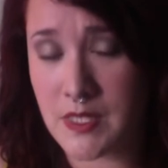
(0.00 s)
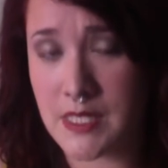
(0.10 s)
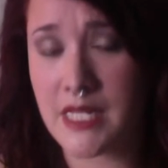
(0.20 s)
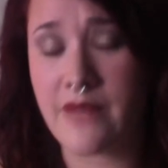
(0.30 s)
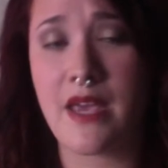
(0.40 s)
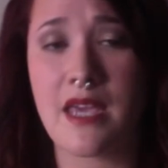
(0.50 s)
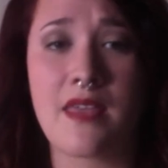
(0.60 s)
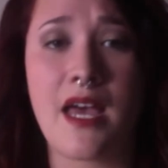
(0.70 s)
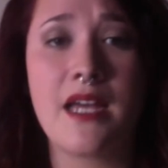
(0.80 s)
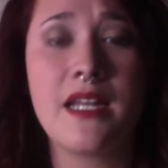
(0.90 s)
and stuff like
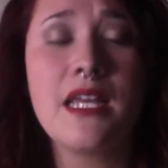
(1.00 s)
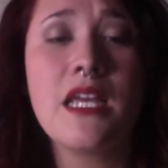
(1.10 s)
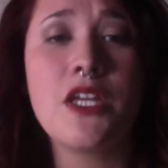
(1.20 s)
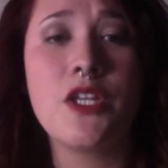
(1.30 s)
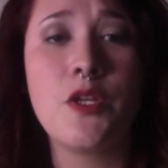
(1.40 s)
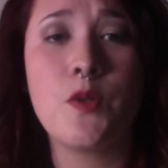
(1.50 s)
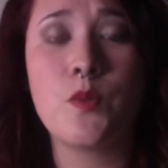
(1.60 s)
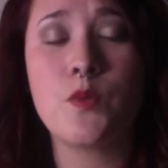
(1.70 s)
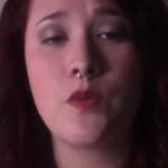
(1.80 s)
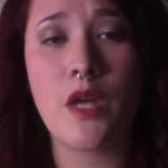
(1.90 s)
that.
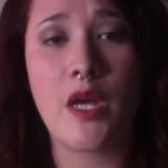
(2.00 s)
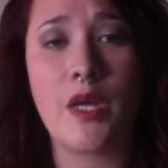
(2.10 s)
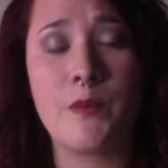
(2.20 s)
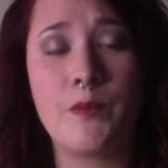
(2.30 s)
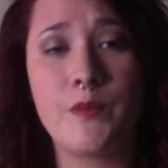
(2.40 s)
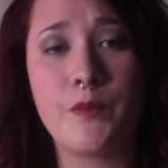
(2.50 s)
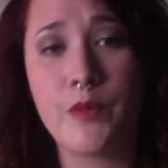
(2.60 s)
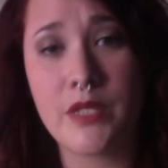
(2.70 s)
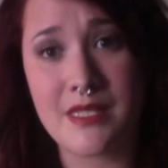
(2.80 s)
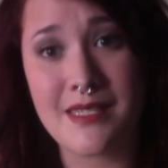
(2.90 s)
You
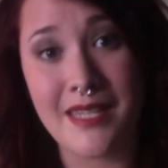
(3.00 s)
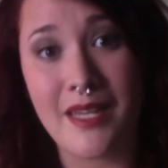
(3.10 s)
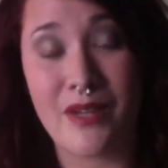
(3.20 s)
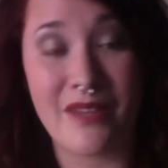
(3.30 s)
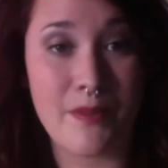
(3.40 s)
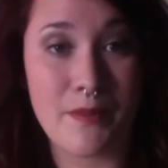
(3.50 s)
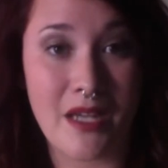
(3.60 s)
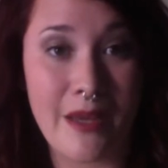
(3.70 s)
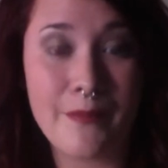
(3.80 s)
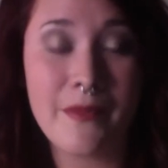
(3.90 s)
wouldn't see it when I flip it
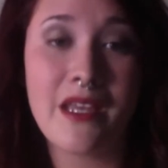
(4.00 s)
up.